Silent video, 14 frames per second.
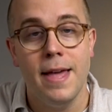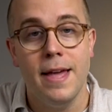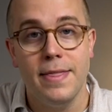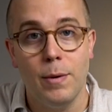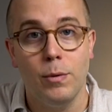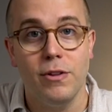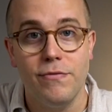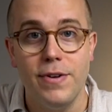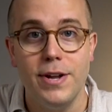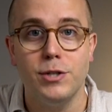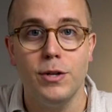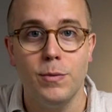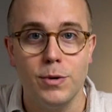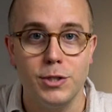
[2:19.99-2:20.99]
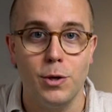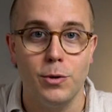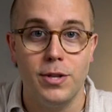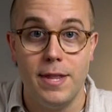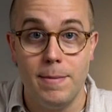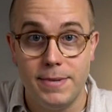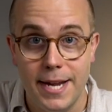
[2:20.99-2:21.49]
that will eventually result
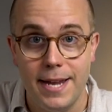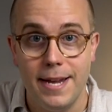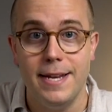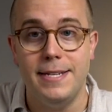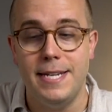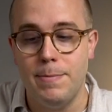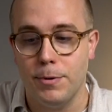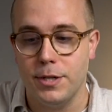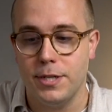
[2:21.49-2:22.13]
in them taking a deeper